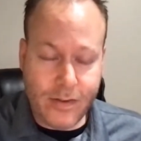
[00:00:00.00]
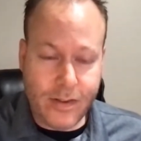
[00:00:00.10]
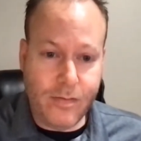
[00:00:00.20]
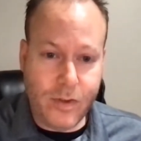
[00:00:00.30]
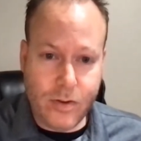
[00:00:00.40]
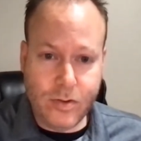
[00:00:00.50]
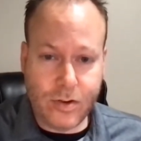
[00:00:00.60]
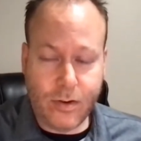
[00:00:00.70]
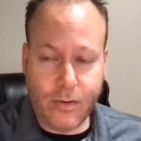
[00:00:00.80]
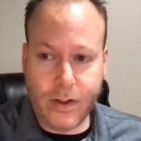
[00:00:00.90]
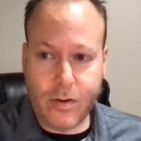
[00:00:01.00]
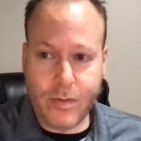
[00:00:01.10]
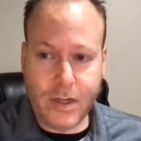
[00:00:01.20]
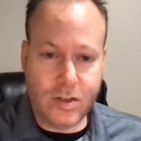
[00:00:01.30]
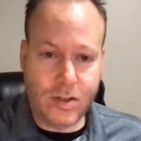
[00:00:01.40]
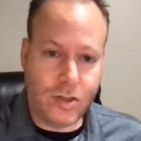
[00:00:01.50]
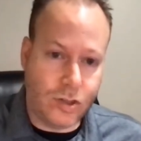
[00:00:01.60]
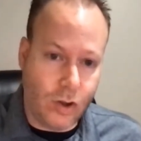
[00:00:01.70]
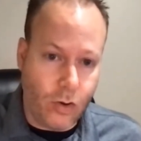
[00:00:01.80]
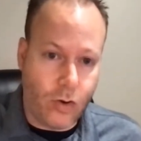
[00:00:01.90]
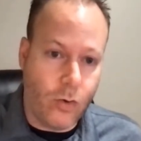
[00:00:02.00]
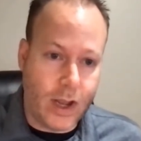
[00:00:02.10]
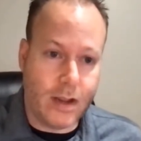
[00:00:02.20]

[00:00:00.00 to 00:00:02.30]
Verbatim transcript: And the views over there, because it's so quick